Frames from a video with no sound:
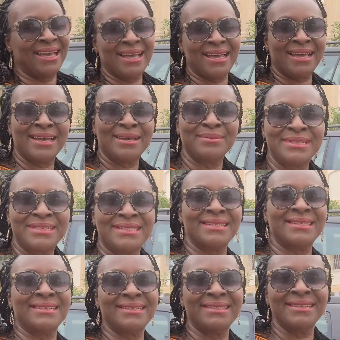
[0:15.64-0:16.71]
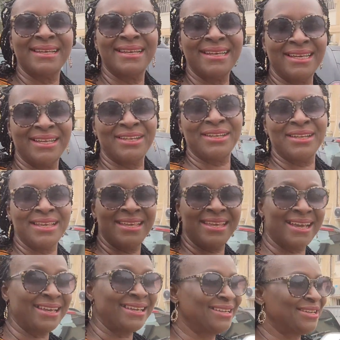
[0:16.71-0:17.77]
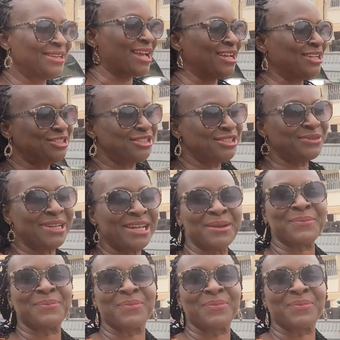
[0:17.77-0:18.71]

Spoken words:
I'm still in here in Nigeria.